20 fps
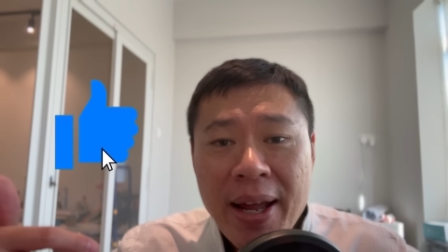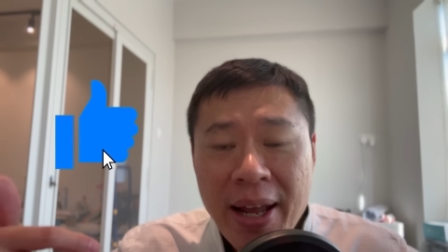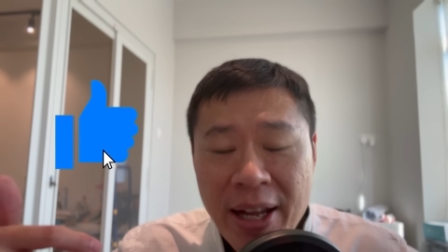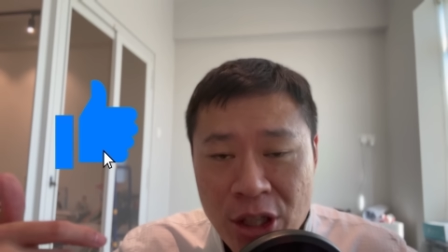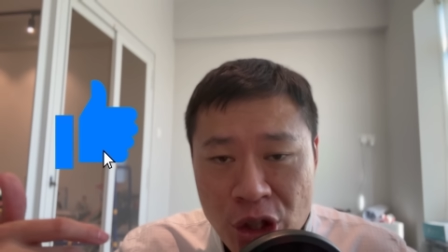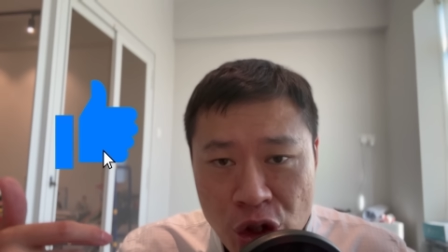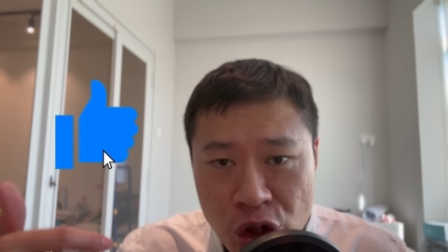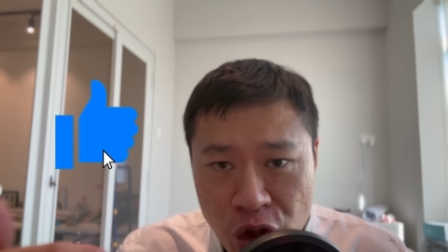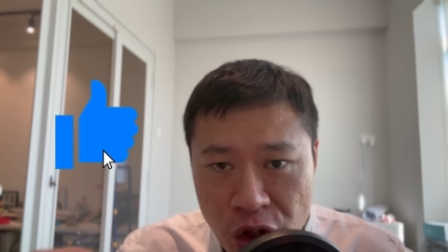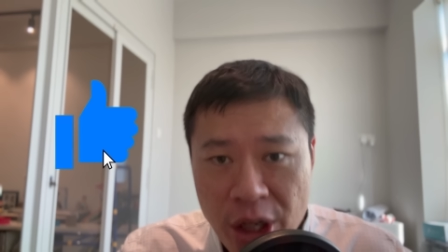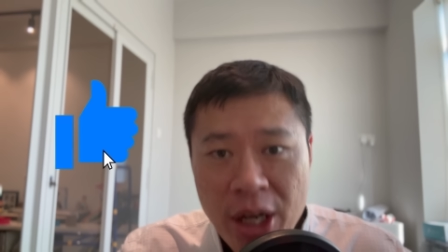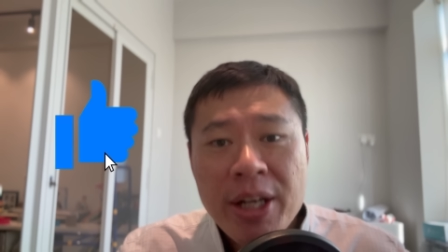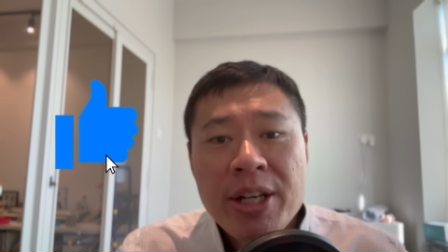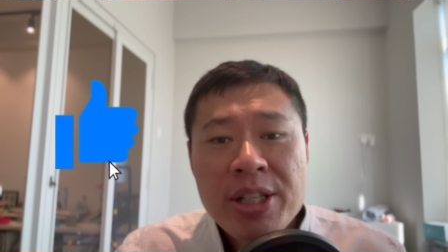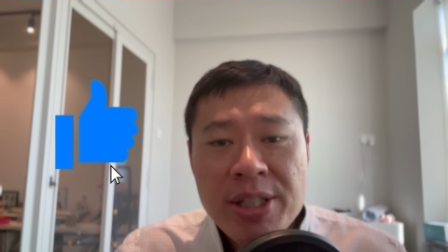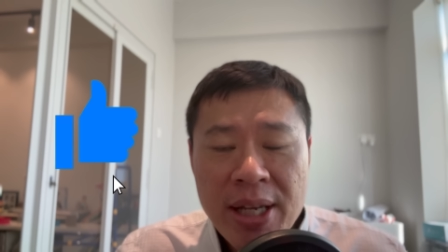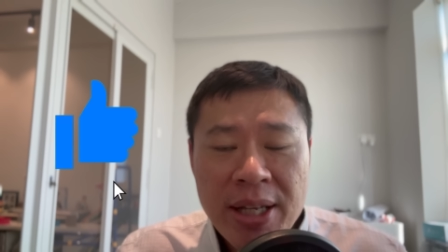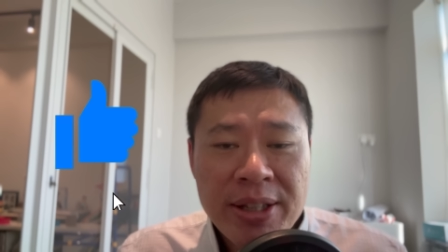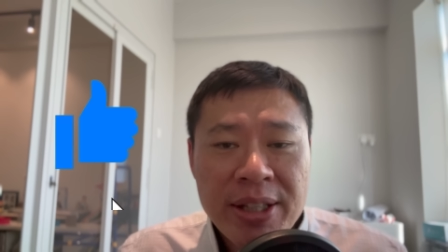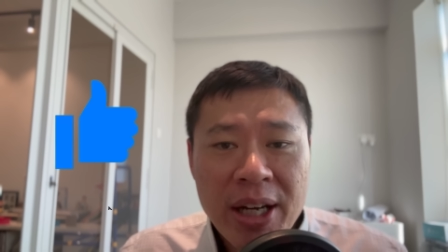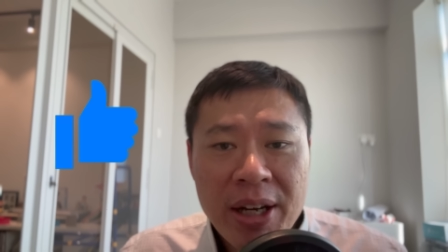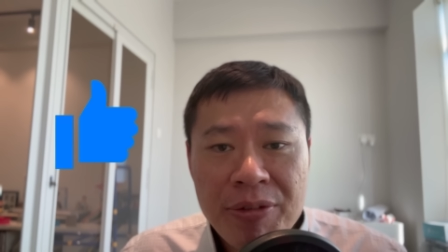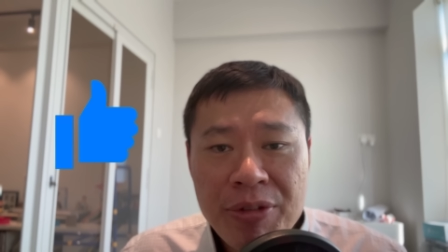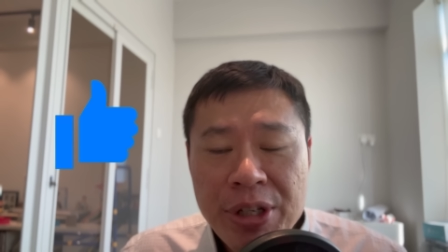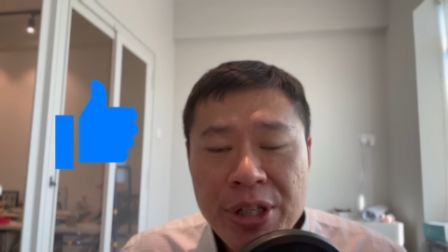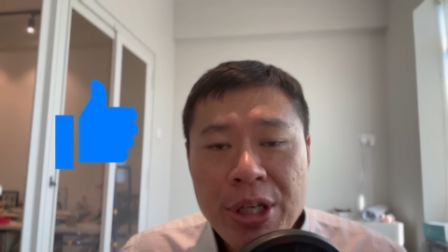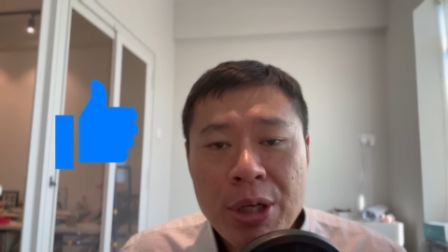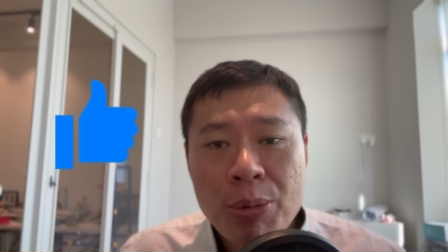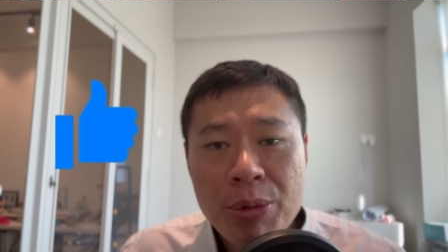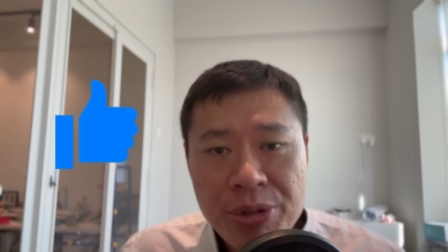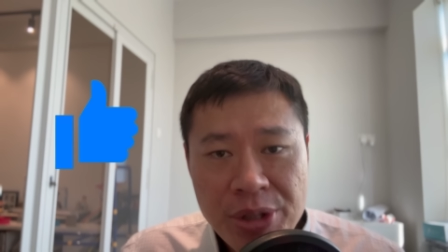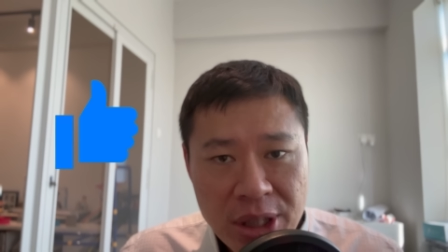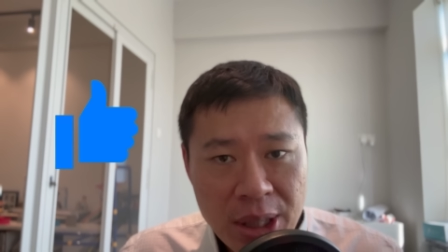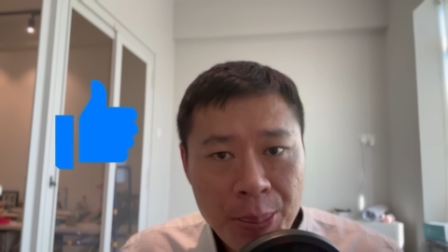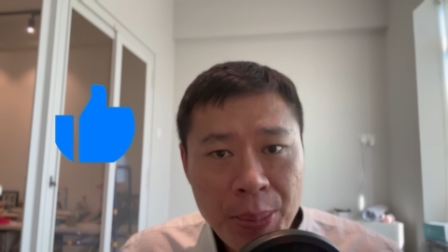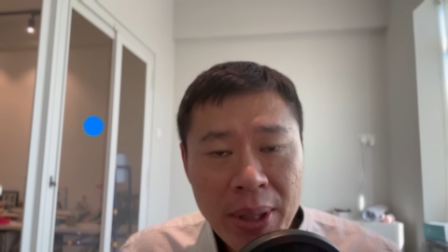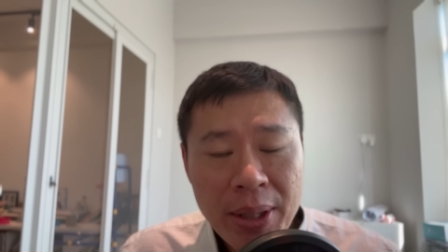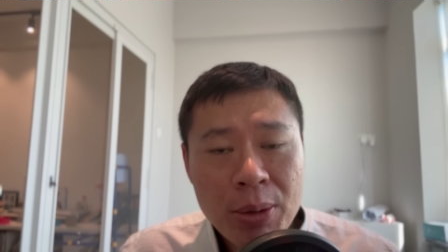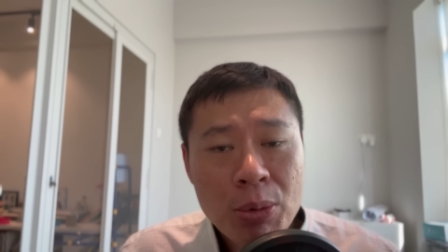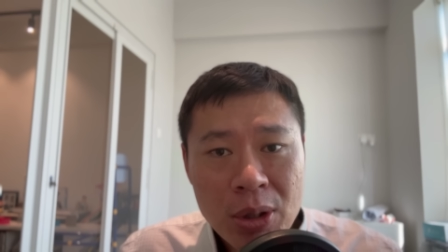and share this entire video with
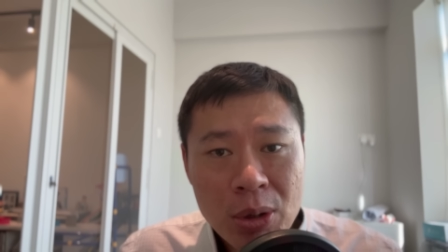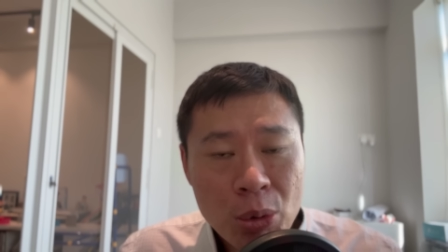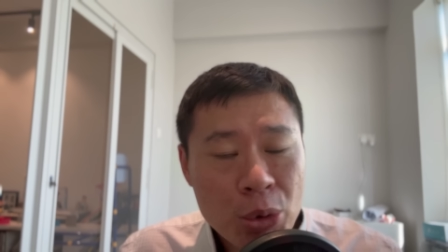someone